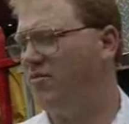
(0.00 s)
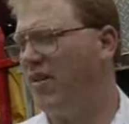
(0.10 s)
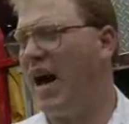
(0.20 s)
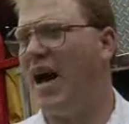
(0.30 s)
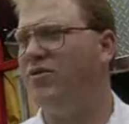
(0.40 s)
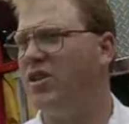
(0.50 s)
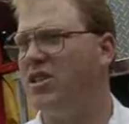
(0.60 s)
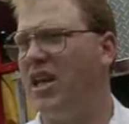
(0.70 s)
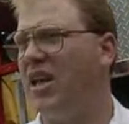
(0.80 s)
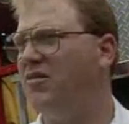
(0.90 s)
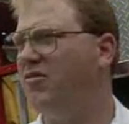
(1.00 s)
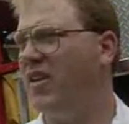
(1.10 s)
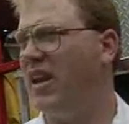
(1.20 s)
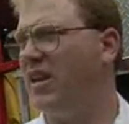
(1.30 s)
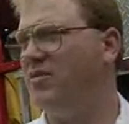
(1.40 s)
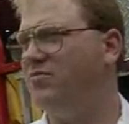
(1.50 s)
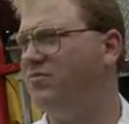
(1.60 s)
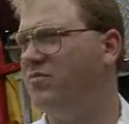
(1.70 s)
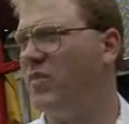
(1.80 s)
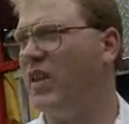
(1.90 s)
up 5 to 10 feet
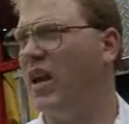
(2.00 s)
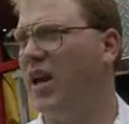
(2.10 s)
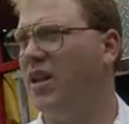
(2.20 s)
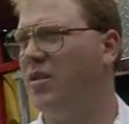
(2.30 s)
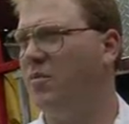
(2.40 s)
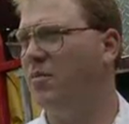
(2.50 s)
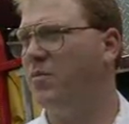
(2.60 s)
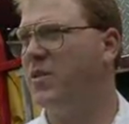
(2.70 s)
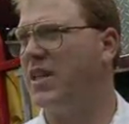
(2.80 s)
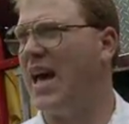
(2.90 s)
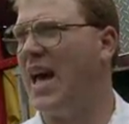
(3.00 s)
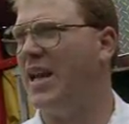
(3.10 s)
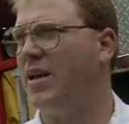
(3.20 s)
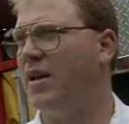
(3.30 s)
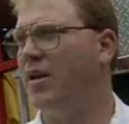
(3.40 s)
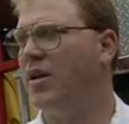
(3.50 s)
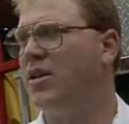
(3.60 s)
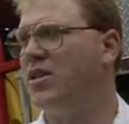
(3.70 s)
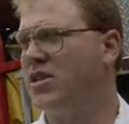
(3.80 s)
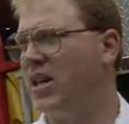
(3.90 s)
in the side
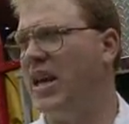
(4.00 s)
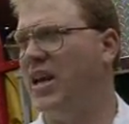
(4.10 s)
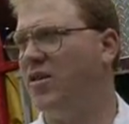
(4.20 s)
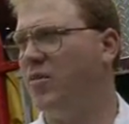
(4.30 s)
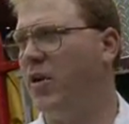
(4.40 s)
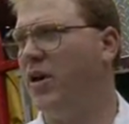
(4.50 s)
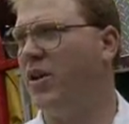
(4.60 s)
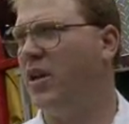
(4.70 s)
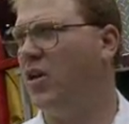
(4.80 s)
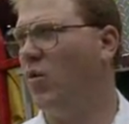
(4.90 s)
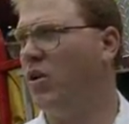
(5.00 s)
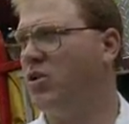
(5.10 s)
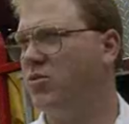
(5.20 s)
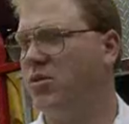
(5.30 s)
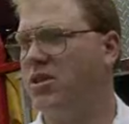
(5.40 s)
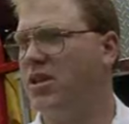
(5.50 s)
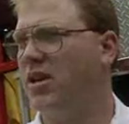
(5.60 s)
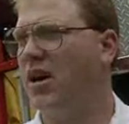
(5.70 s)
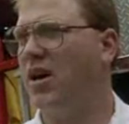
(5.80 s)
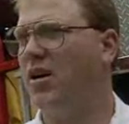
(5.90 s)
C of the building, which was
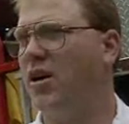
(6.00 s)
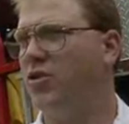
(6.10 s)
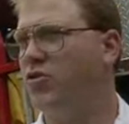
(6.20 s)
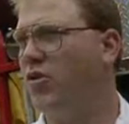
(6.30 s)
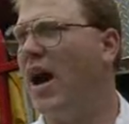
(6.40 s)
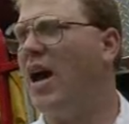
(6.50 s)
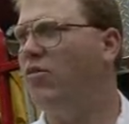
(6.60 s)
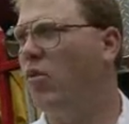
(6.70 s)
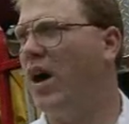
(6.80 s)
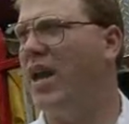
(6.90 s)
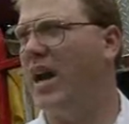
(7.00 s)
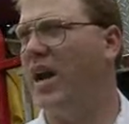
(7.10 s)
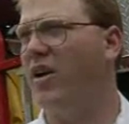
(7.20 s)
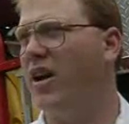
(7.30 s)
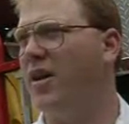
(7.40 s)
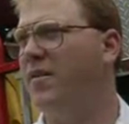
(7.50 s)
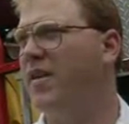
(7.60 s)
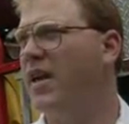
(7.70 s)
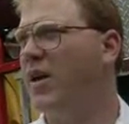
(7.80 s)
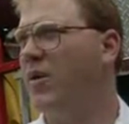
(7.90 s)
a driveway area.
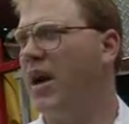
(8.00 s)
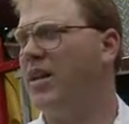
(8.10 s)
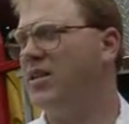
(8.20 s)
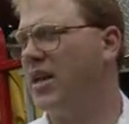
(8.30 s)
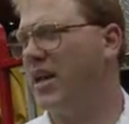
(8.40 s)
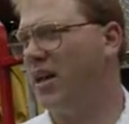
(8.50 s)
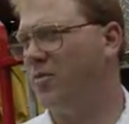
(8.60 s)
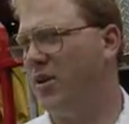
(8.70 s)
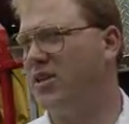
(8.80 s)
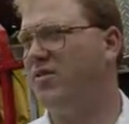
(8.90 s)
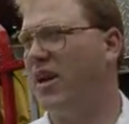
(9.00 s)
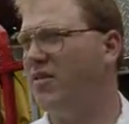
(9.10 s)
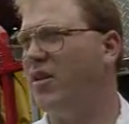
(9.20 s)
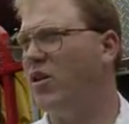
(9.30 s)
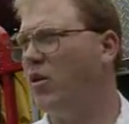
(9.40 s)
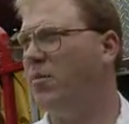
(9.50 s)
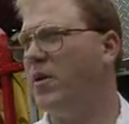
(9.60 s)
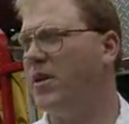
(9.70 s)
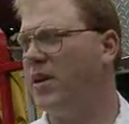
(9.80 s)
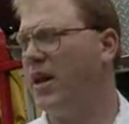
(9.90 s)
We had to take a piece of heavy
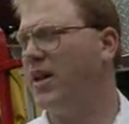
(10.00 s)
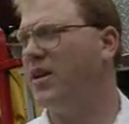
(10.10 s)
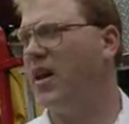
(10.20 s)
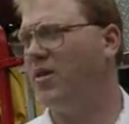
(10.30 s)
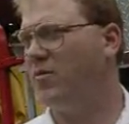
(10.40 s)
equipment and